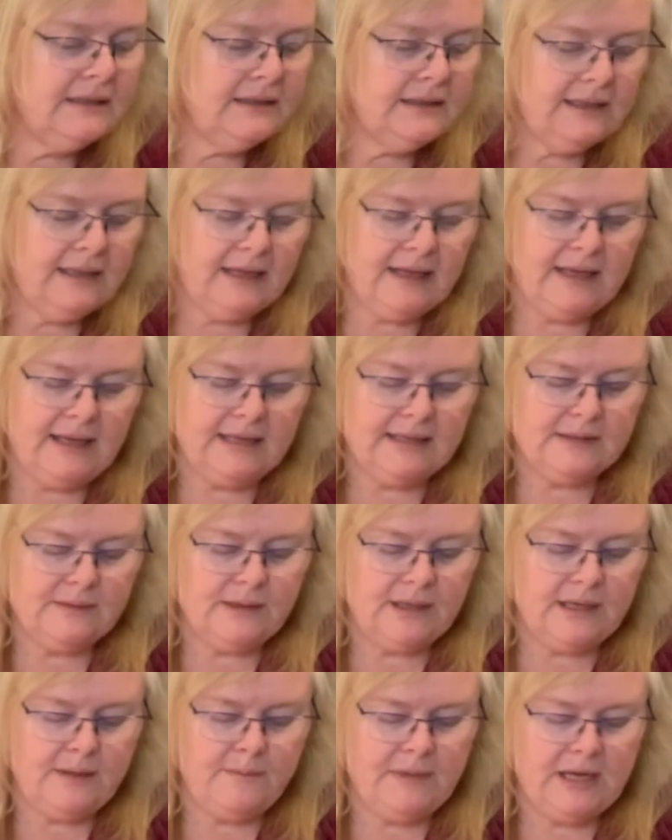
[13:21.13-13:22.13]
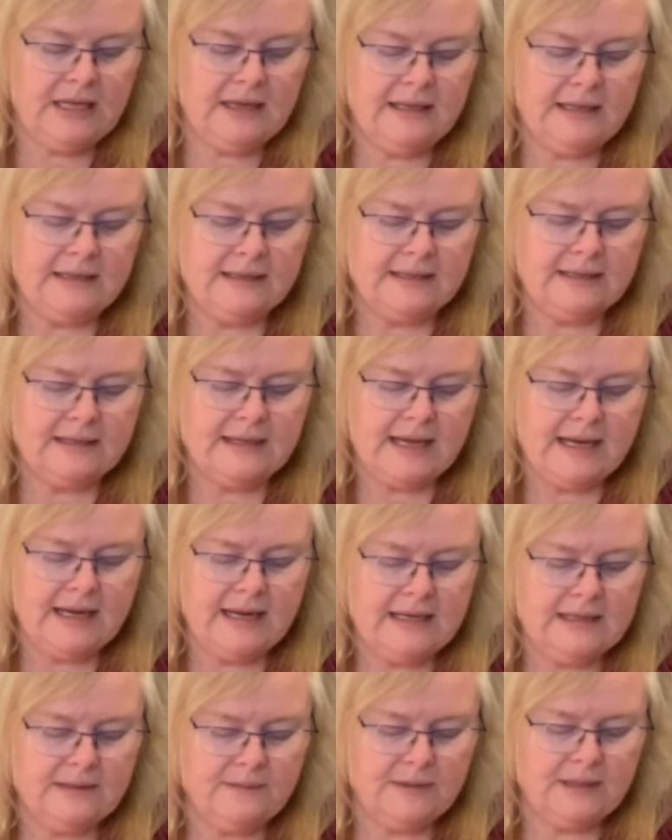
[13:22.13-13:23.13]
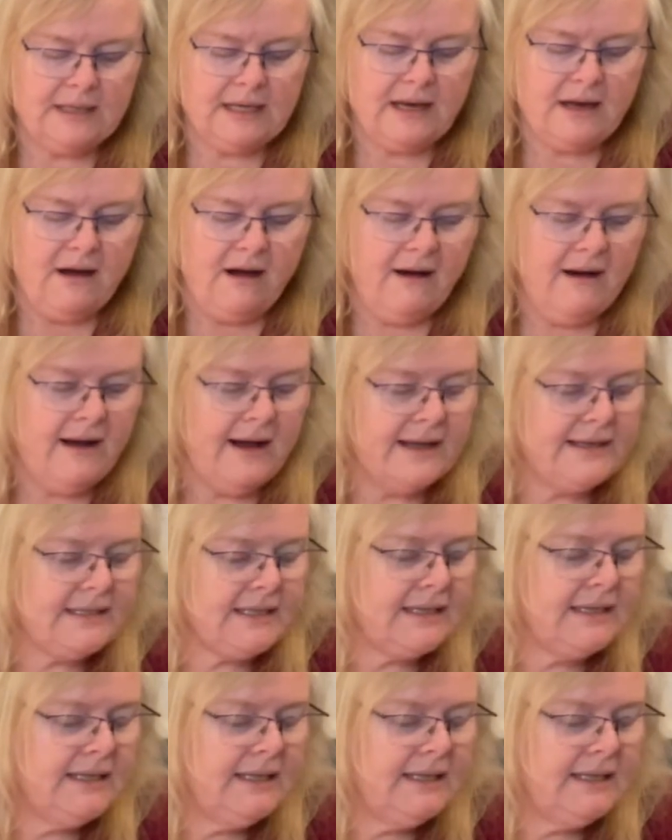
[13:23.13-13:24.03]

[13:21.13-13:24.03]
yeah, that's what I mean. This thing gets really hot.